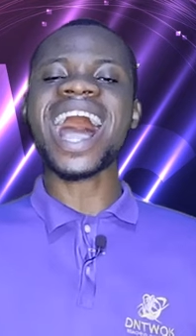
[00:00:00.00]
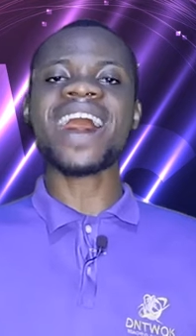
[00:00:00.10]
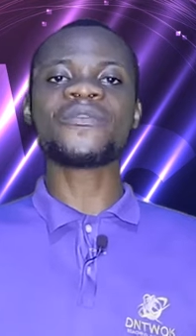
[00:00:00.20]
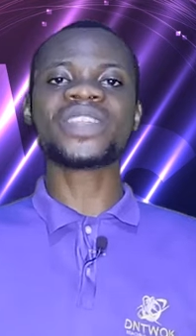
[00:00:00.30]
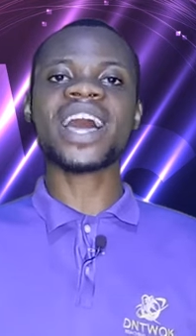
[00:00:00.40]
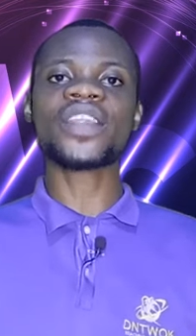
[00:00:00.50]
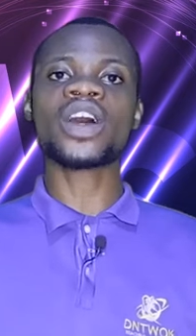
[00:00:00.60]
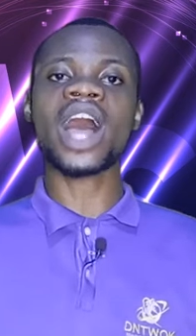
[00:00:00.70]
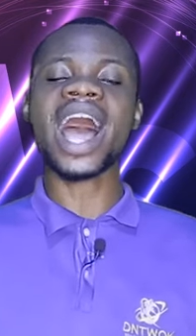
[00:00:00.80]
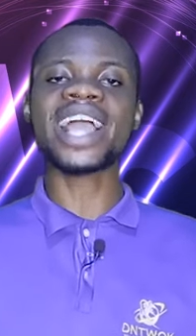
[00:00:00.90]
have their
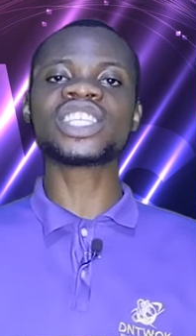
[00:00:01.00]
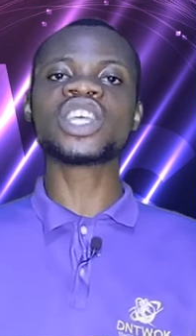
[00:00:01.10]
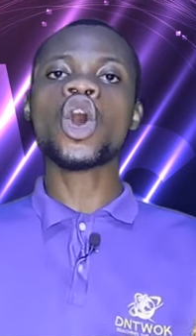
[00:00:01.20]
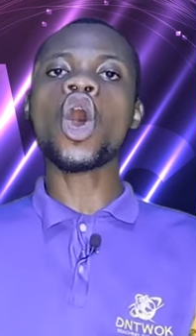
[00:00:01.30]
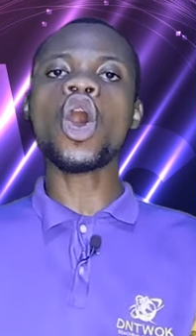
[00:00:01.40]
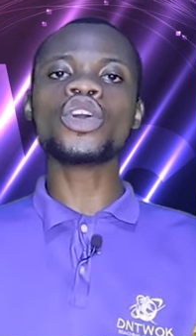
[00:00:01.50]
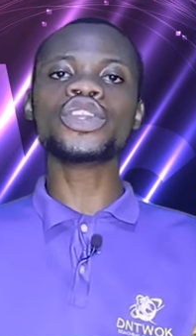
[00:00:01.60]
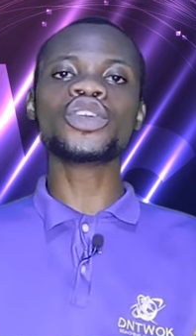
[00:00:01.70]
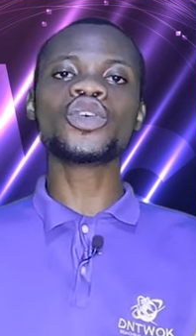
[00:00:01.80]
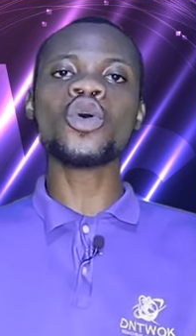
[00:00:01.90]
eyes on
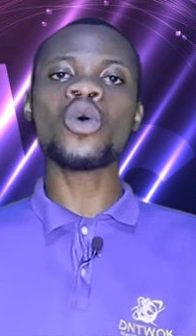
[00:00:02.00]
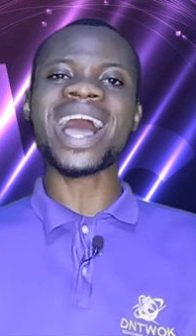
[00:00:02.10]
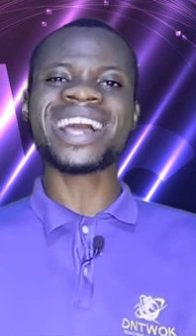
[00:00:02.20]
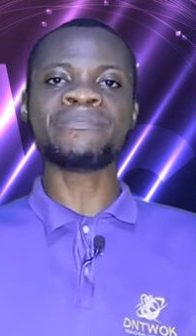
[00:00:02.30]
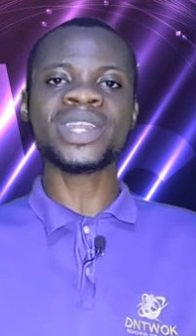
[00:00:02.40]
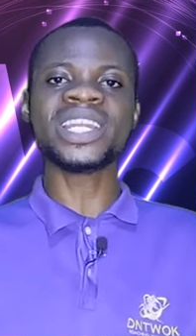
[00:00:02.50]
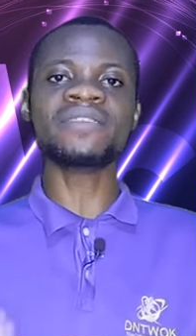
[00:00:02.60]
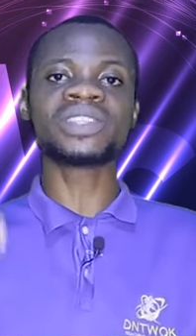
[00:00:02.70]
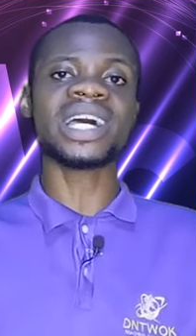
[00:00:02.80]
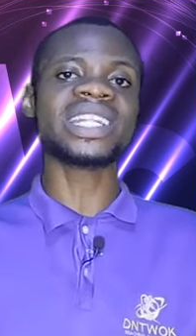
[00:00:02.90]
the goal and
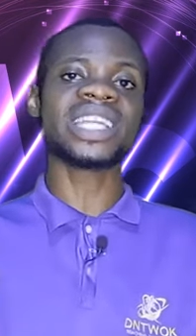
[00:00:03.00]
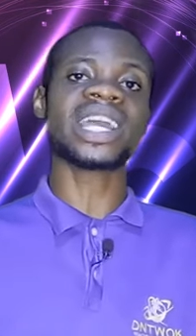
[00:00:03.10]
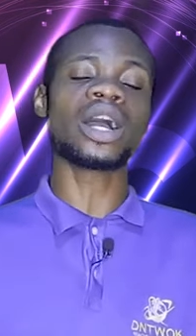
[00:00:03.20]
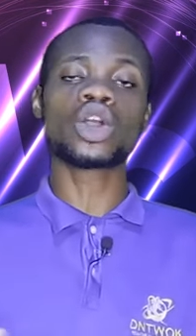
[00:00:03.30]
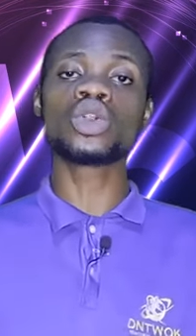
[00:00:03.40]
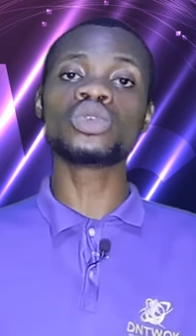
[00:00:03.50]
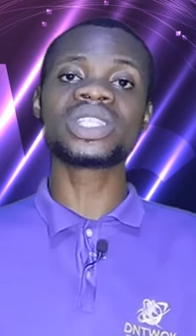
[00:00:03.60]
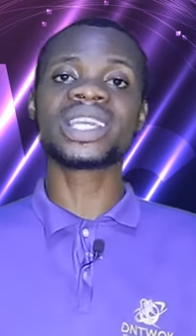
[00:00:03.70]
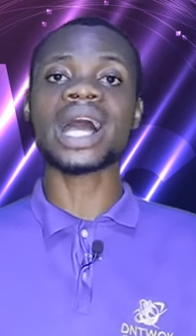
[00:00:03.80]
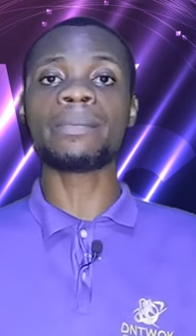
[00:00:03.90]
believe that they can close
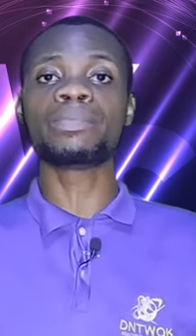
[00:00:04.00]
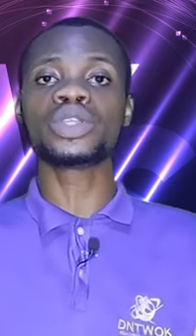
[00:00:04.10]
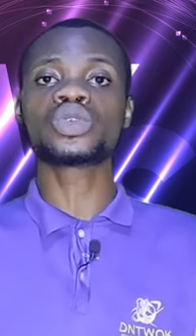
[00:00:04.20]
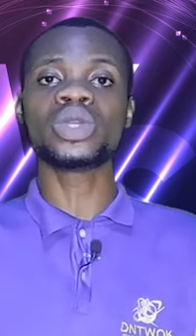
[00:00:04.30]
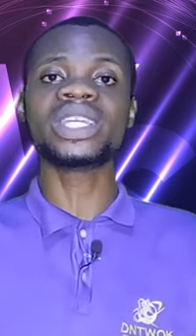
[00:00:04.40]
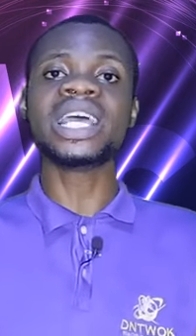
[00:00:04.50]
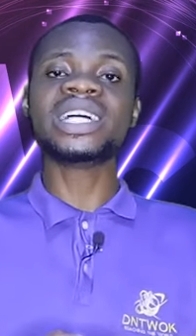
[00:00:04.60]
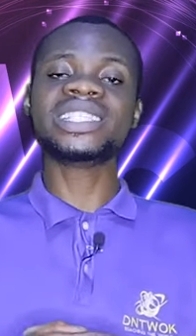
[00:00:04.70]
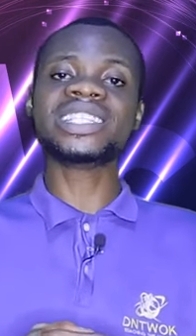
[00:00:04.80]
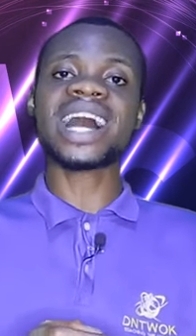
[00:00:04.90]
the gap between
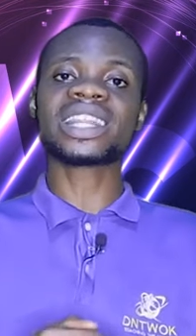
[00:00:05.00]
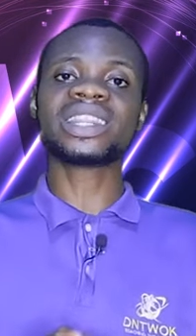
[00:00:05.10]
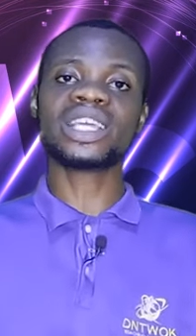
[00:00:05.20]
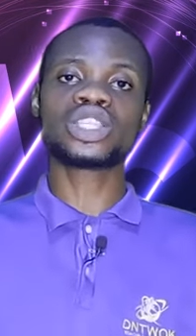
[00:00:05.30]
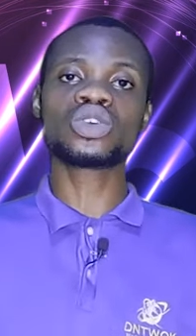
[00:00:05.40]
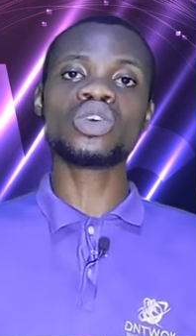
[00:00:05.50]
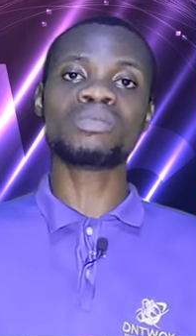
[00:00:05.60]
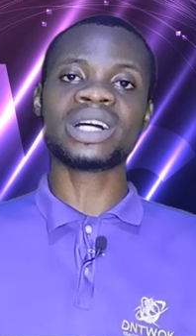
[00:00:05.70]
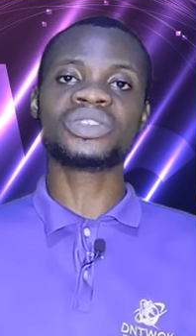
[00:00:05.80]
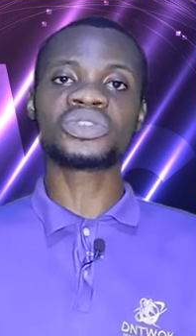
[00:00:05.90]
the
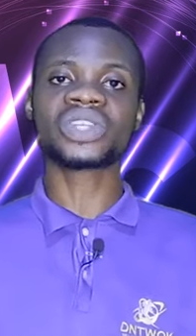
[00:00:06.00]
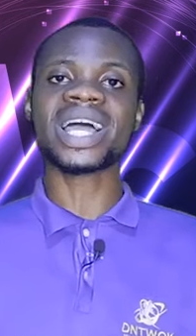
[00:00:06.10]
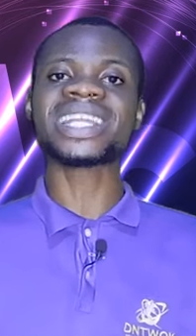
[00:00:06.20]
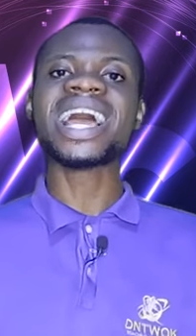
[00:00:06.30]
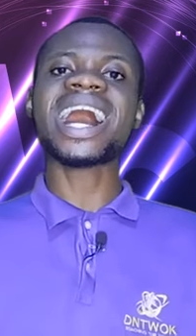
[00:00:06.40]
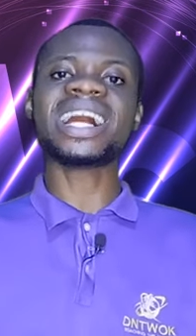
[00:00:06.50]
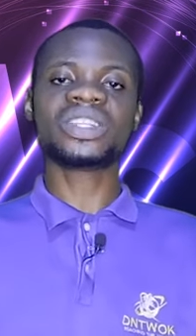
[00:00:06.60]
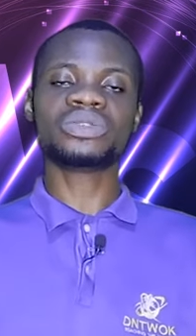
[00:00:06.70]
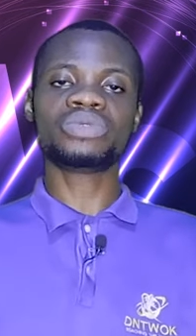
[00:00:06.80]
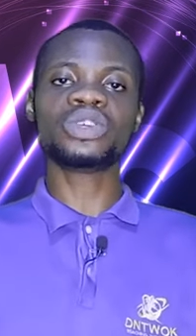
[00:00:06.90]
Atletico Madrid side
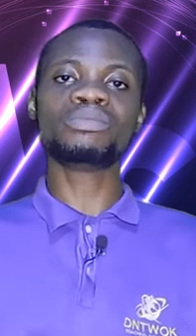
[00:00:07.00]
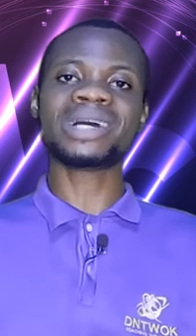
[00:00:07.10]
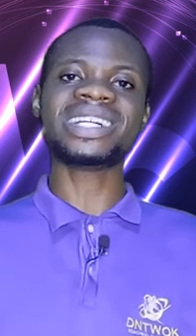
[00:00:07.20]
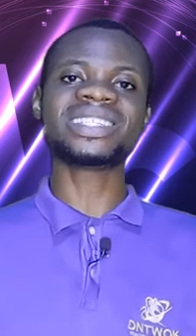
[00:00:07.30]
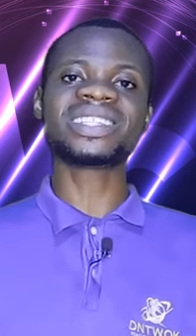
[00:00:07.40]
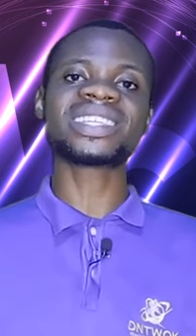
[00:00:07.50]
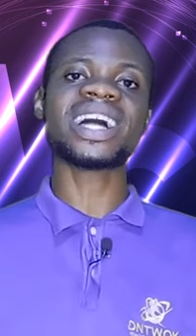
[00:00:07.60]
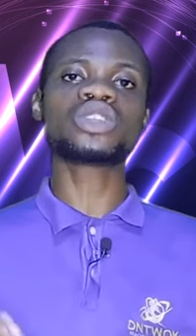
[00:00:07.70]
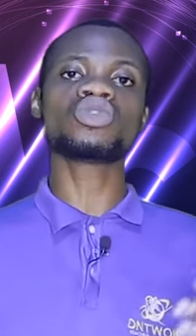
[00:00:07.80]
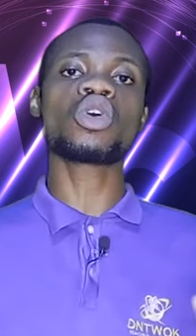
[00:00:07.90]
and the Real Madrid
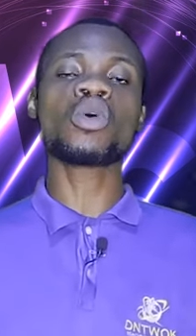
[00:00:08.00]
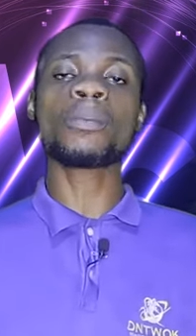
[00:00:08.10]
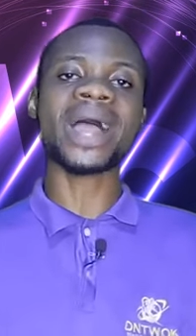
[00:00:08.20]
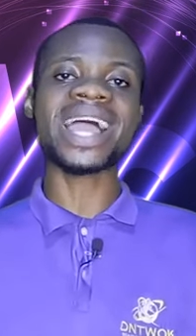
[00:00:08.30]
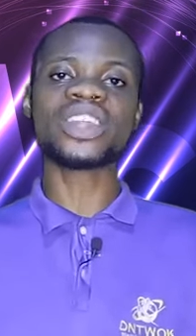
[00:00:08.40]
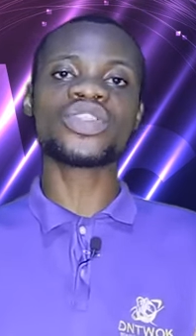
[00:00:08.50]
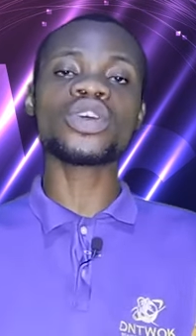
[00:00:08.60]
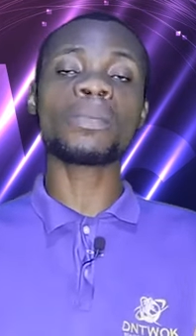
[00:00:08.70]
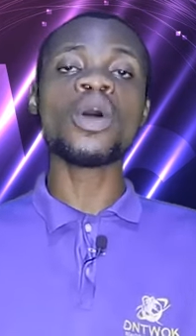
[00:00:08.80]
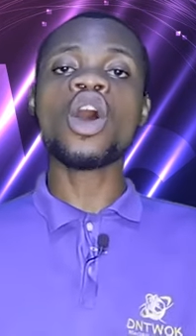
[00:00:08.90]
side to occupy the top